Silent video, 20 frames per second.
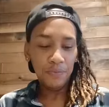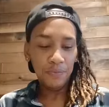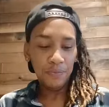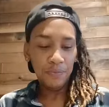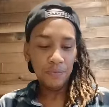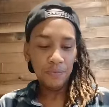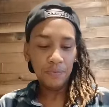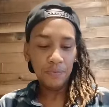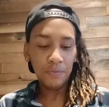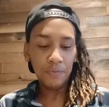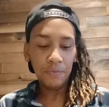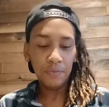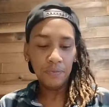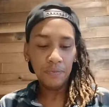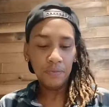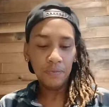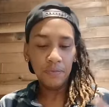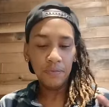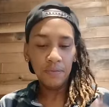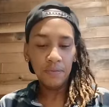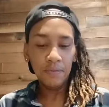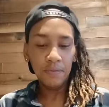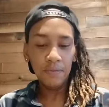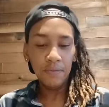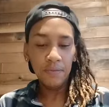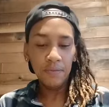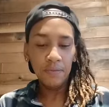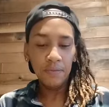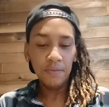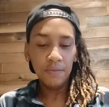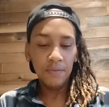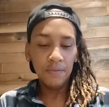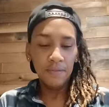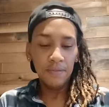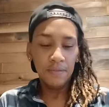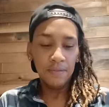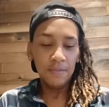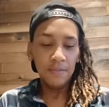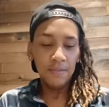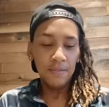
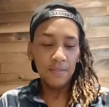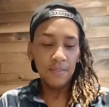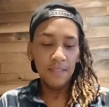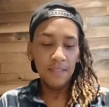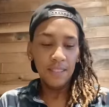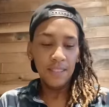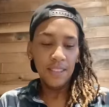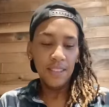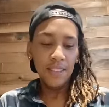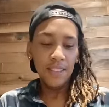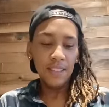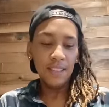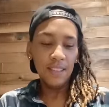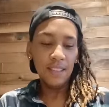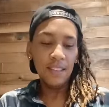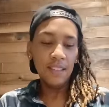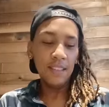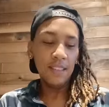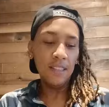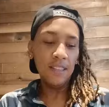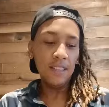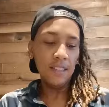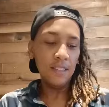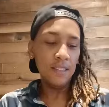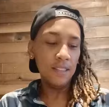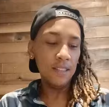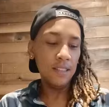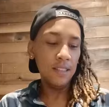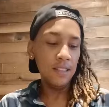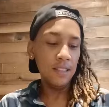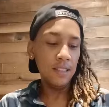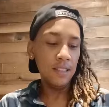No one is speaking in this clip.